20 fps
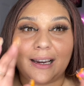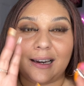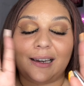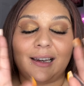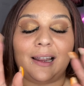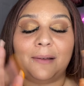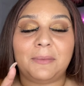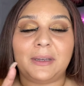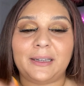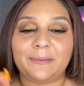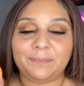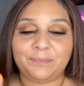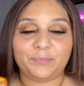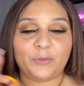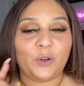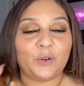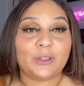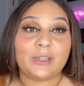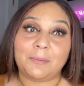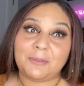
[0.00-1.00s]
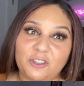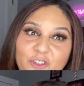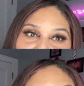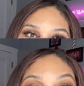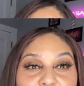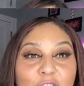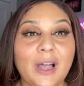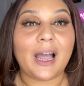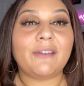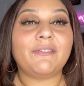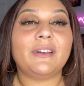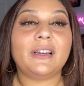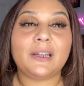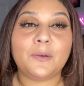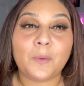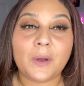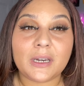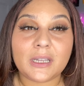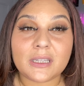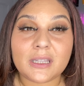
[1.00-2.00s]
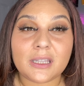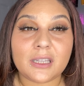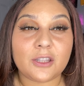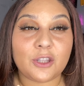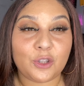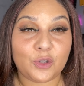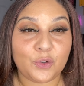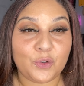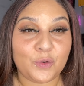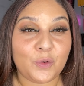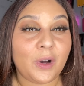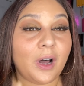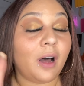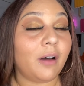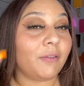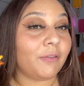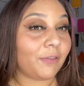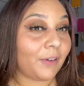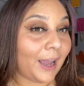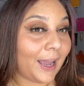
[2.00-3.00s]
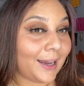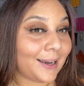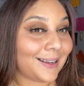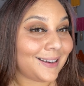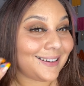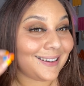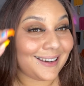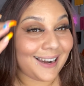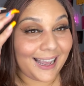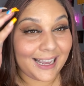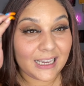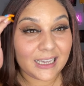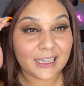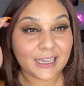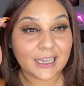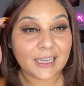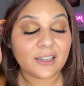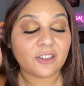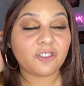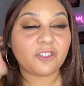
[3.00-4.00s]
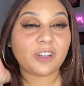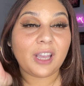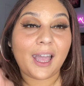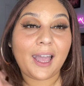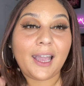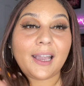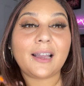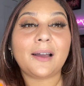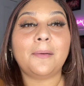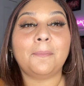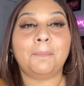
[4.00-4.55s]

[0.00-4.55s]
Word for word: Let me show you. So I really wanted to do a red Nike check,